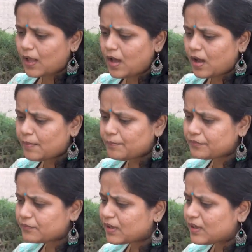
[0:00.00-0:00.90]

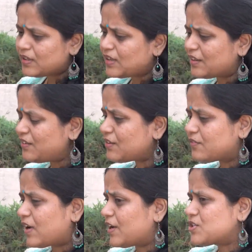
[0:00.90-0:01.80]
Um, the other
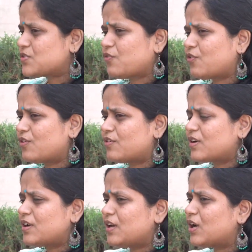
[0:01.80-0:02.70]
advice for
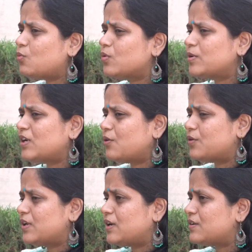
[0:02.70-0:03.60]
young women
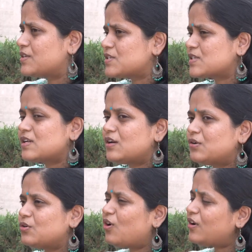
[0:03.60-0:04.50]
out there is
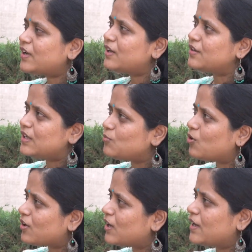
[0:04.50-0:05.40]
to not get
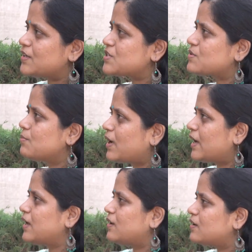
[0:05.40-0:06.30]
demoralized
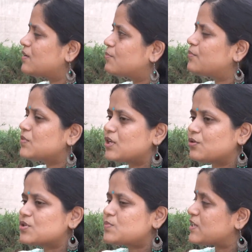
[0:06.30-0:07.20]
by you
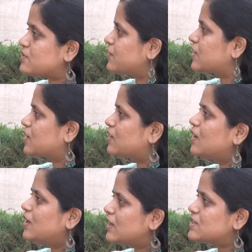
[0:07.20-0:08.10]
know specific
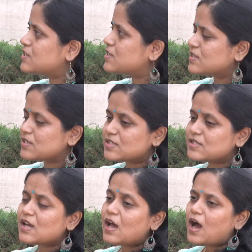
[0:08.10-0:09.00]

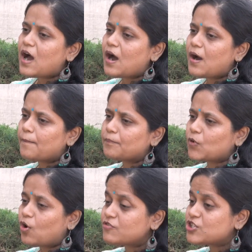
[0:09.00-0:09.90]
instances um,
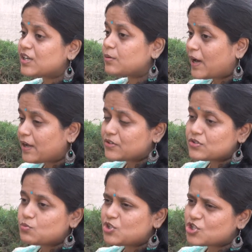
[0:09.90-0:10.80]
of gender
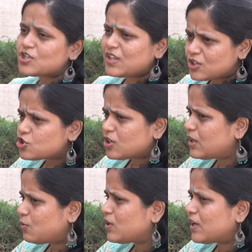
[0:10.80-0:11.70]
bias, which they
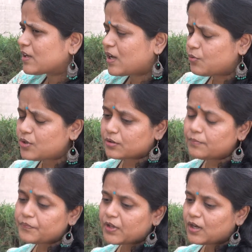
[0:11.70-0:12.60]
surely will encounter.
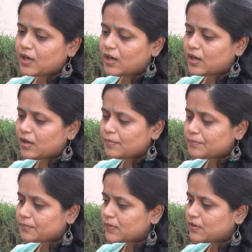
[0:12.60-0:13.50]

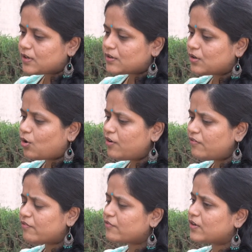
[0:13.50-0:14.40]
Um, there are a lot
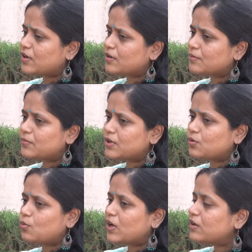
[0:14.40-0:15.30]
of uh, you
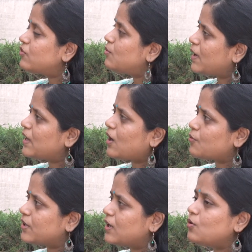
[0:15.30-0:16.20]
know wonderful men
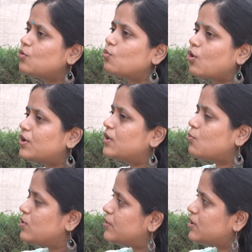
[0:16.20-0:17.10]
out there who want
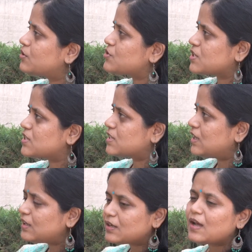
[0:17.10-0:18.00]
women to
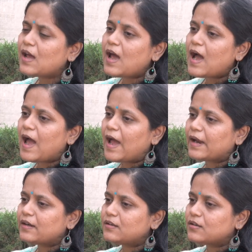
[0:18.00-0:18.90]
succeed, mm-hmm.
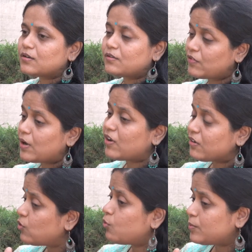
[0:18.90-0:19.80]
and uh,
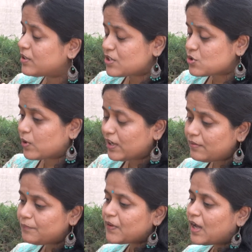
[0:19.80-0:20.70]
wonderful women as well.
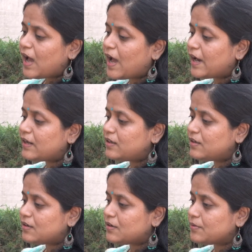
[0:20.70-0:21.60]

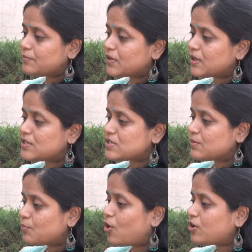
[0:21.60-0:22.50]
And um, it's
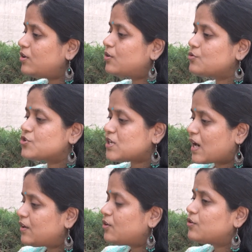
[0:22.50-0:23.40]
important to
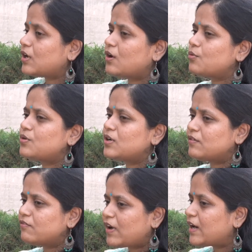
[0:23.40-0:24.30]
stand your ground,
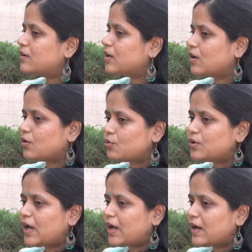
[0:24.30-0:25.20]
and fight it
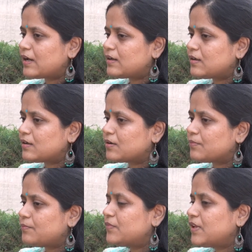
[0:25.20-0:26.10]
out, and
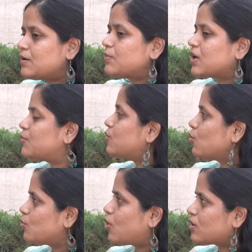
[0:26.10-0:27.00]
uh, then become a
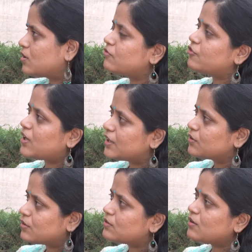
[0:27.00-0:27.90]
role model for
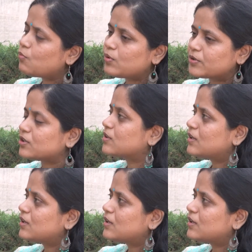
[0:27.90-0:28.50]
other women.